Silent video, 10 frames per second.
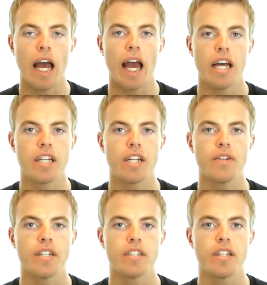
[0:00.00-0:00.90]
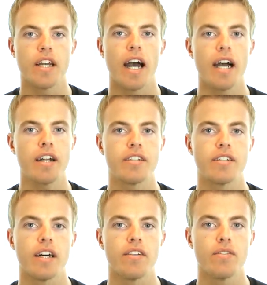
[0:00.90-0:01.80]
and there is the higher
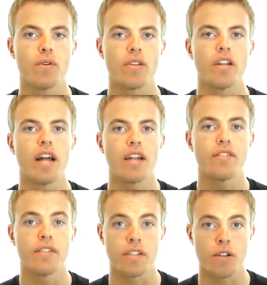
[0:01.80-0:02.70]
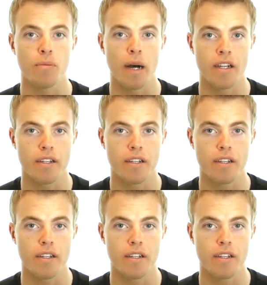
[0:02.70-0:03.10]
self or the non-physical mind.